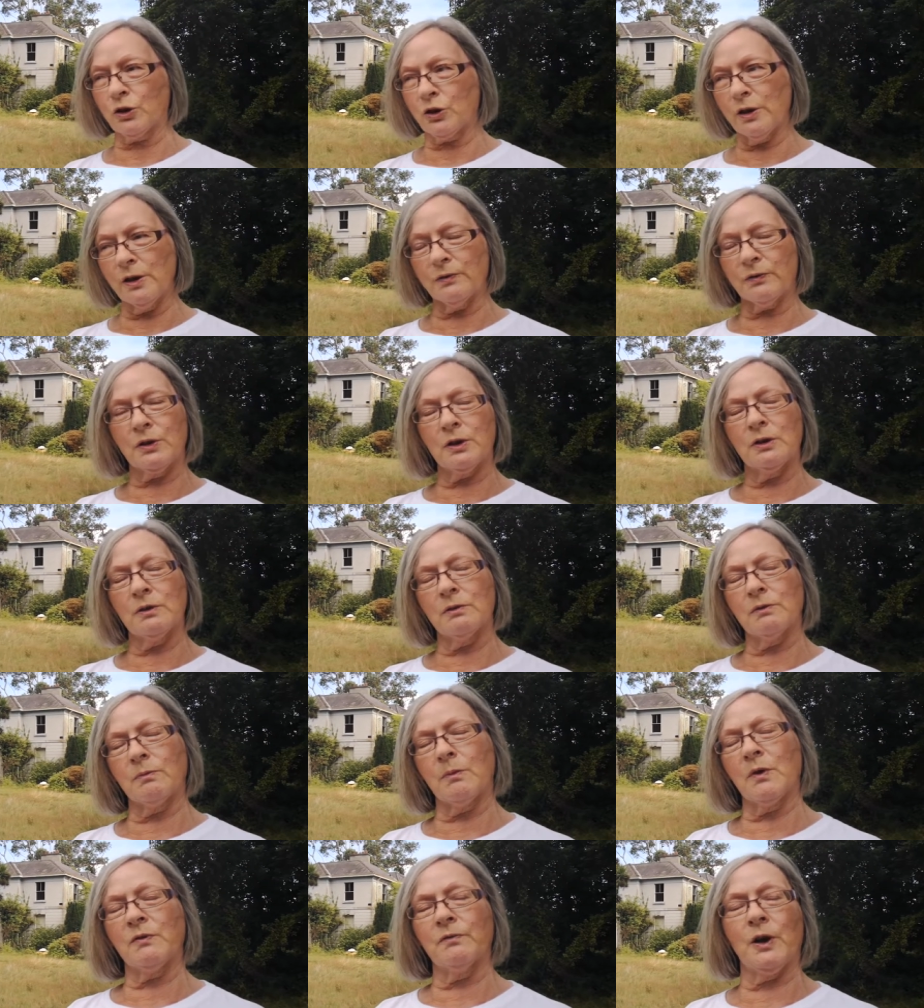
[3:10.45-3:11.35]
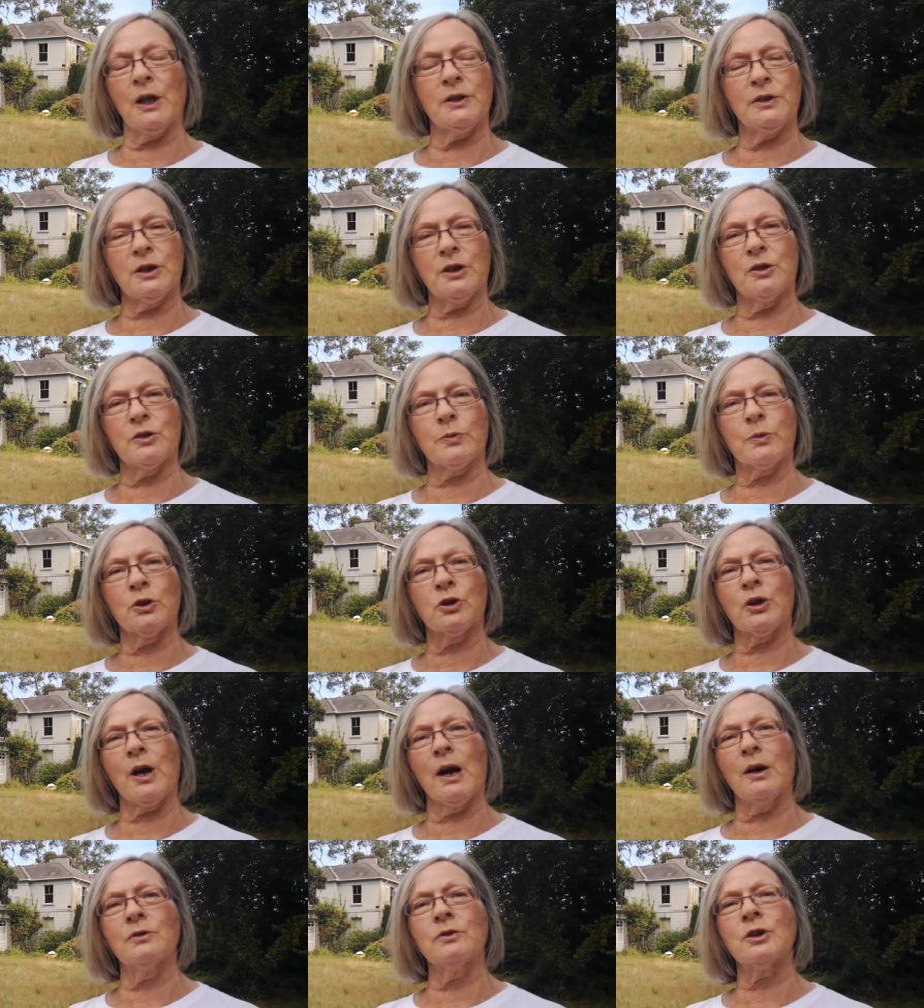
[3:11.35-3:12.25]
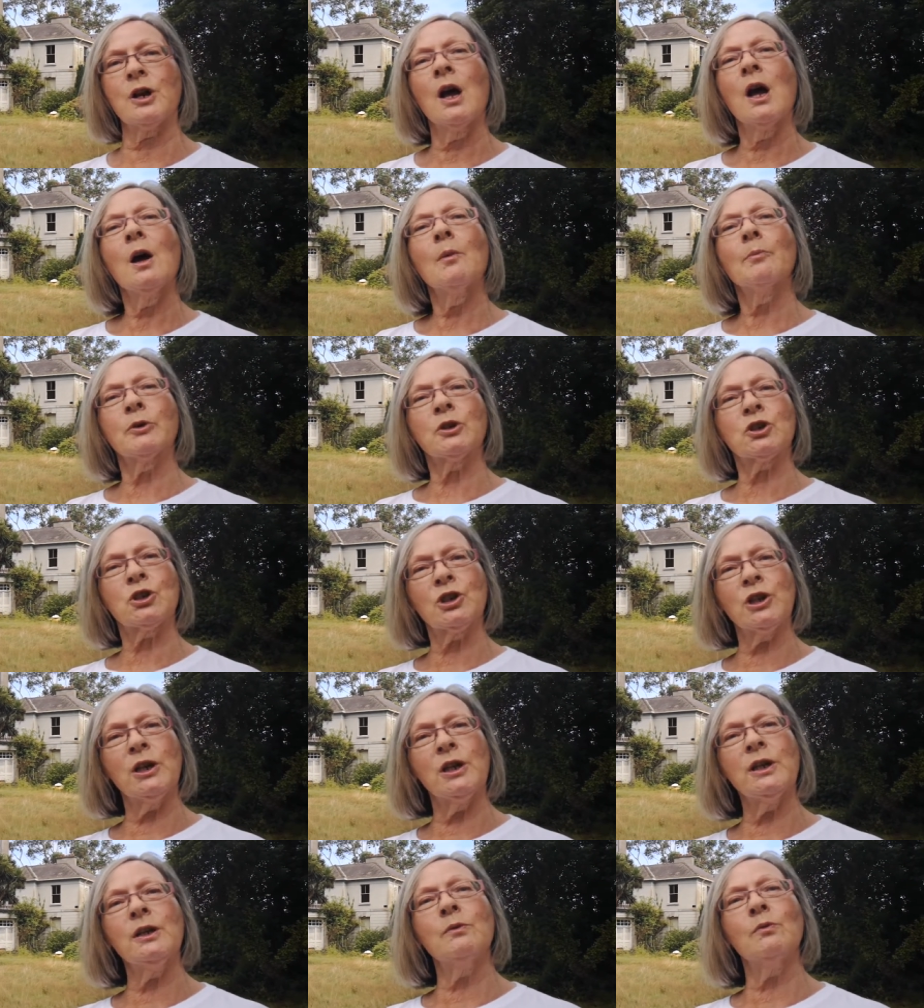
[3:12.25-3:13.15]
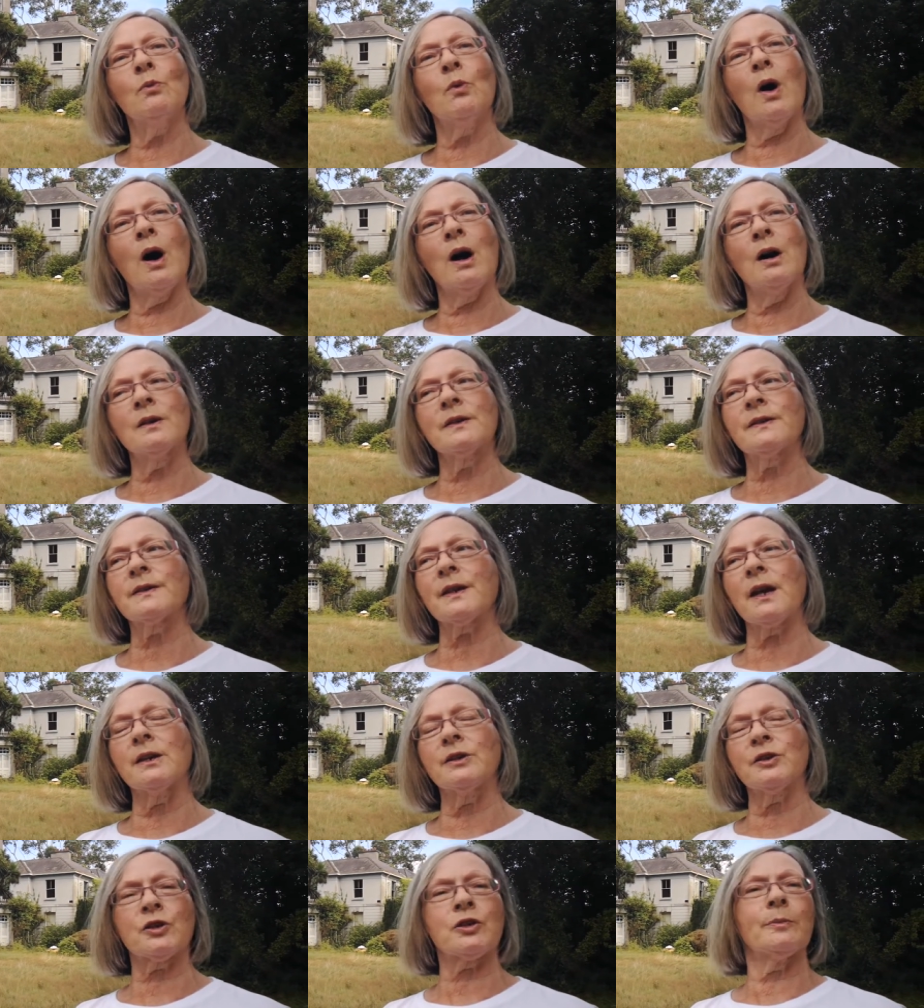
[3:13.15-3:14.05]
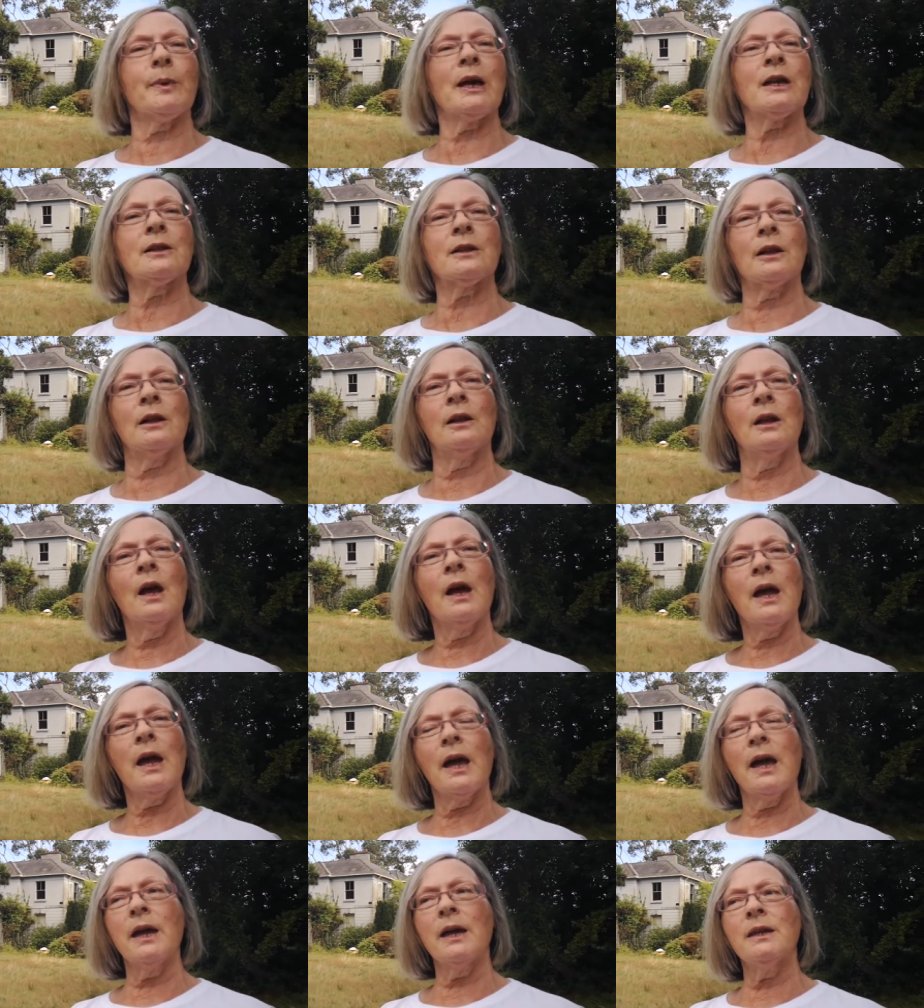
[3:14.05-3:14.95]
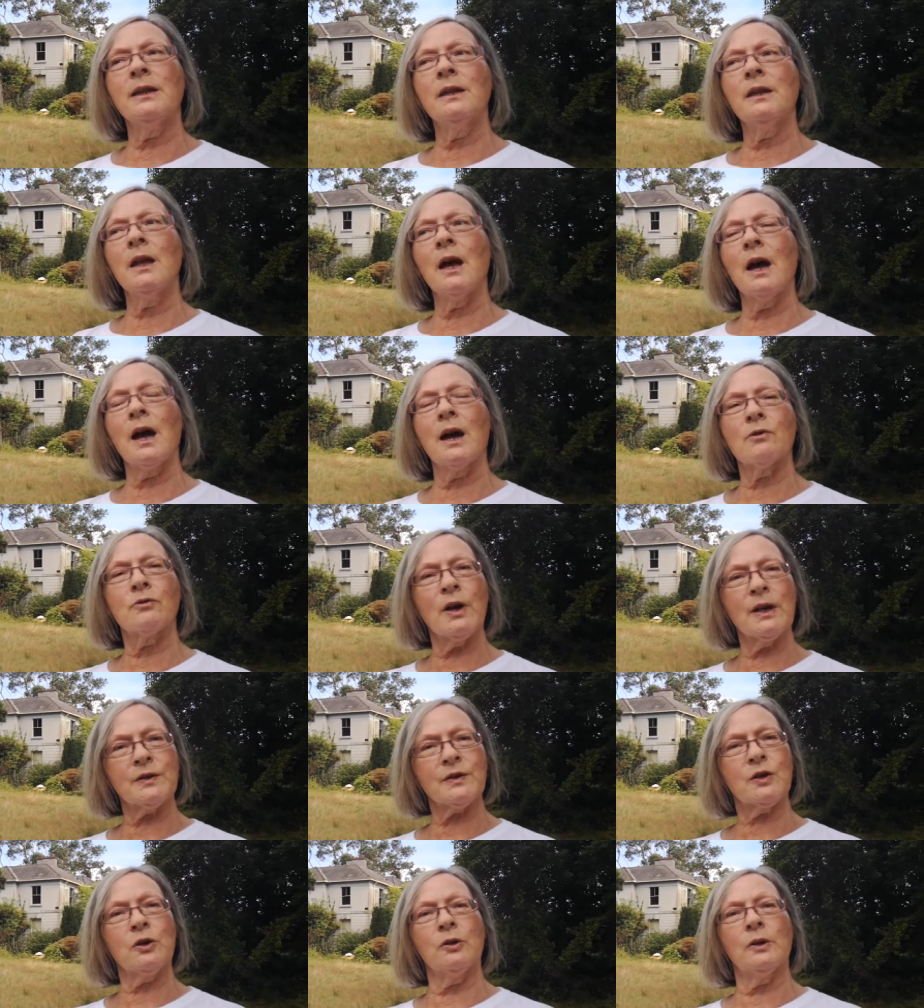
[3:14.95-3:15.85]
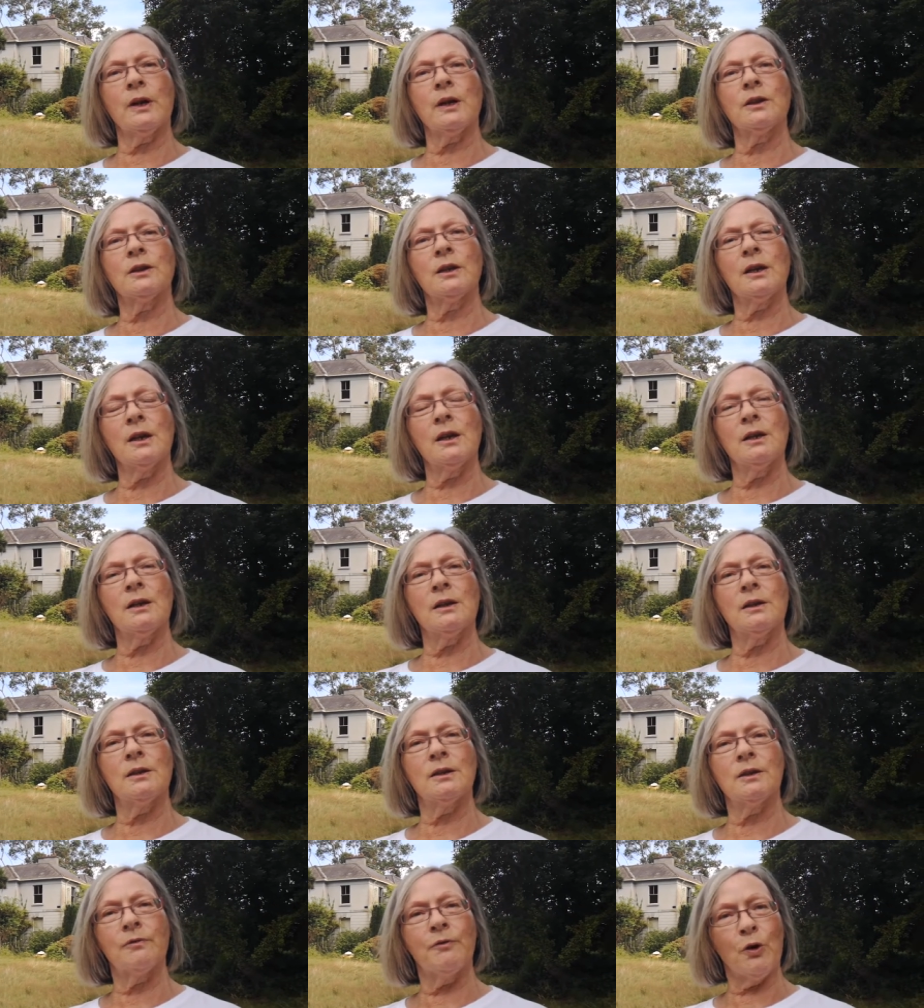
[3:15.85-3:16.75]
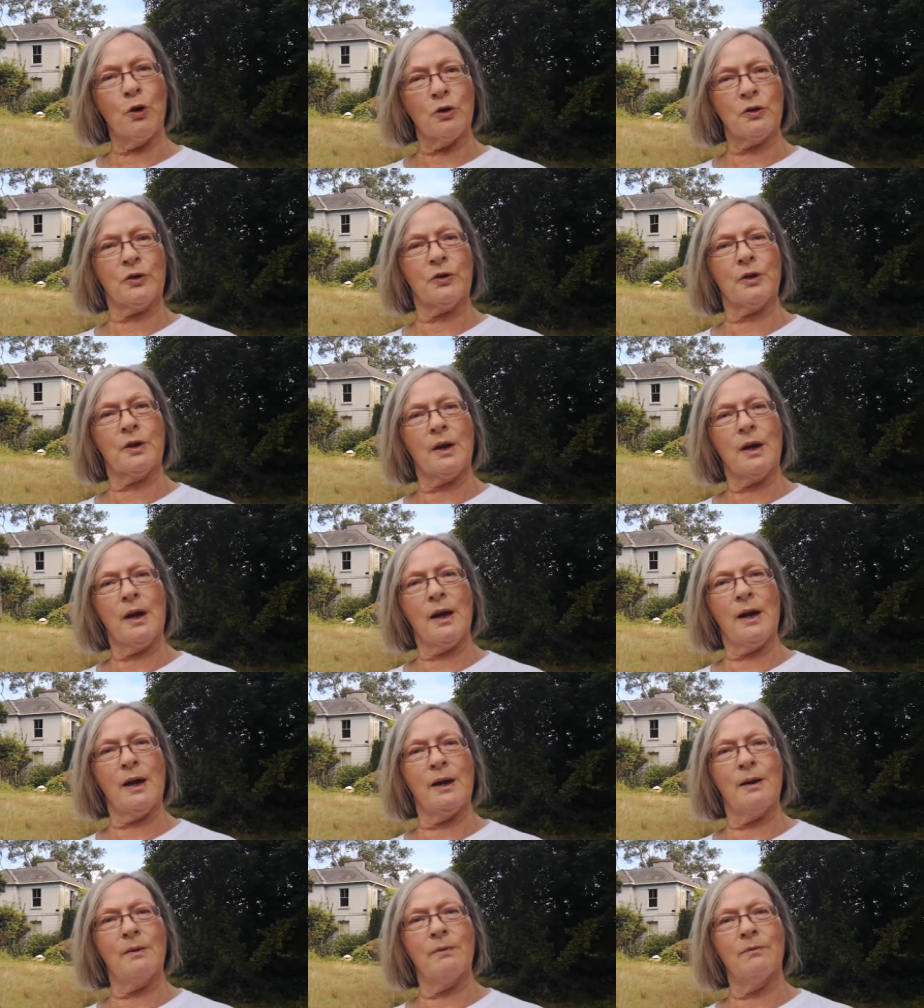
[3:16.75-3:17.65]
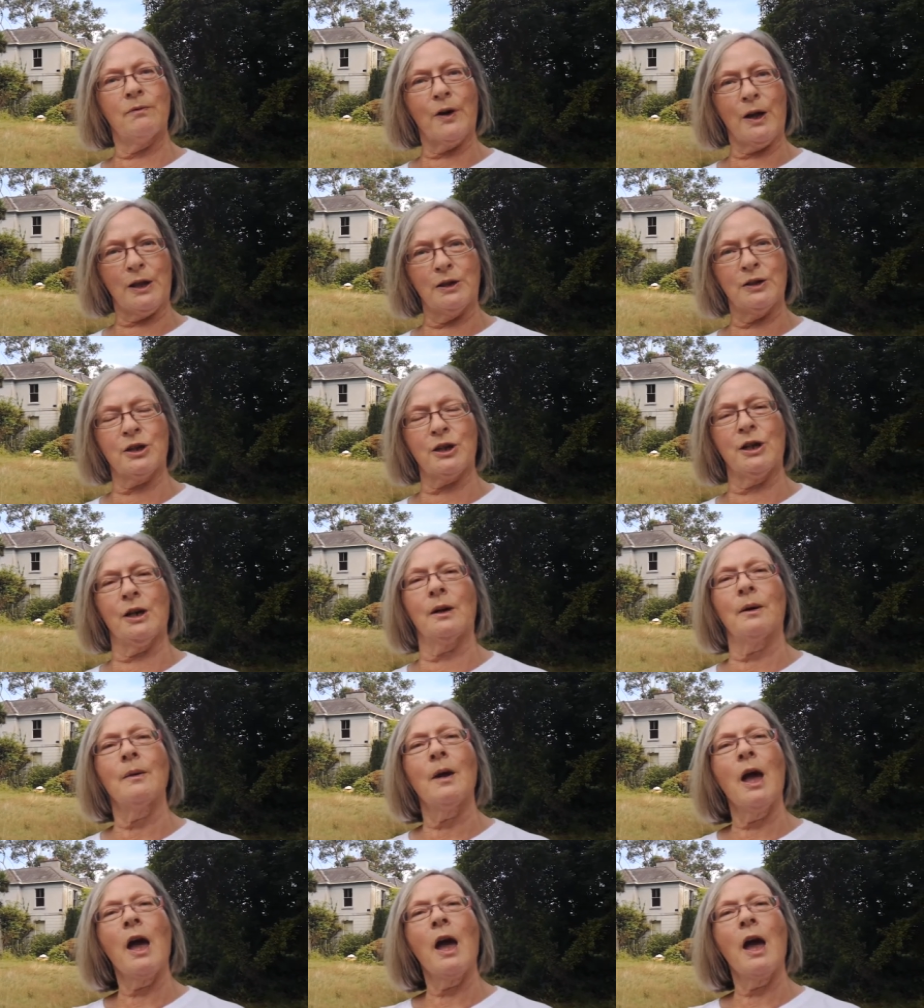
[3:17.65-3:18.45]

Three of the volunteers were drowned, but oh. she was instrumental in uh, rescuing the, the fourth uh, ah. volunteer.